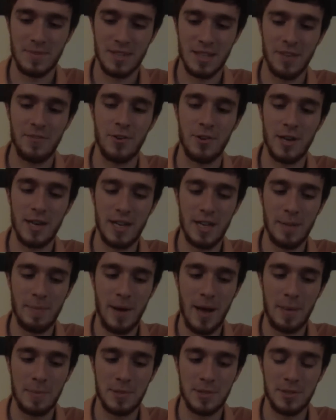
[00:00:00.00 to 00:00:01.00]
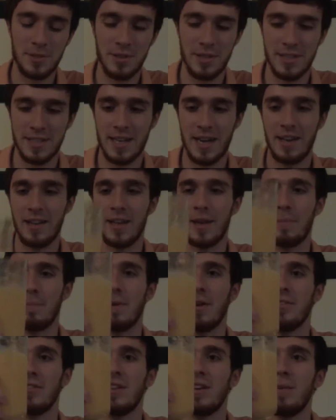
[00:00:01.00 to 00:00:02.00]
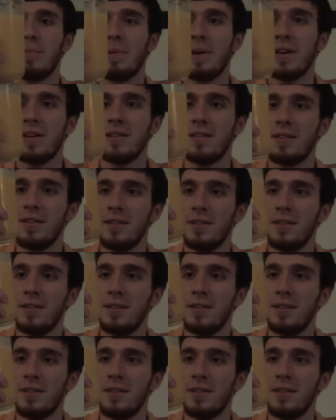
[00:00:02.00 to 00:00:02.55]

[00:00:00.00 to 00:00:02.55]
If you're eating the popsicle and it's kind of like melting a bit,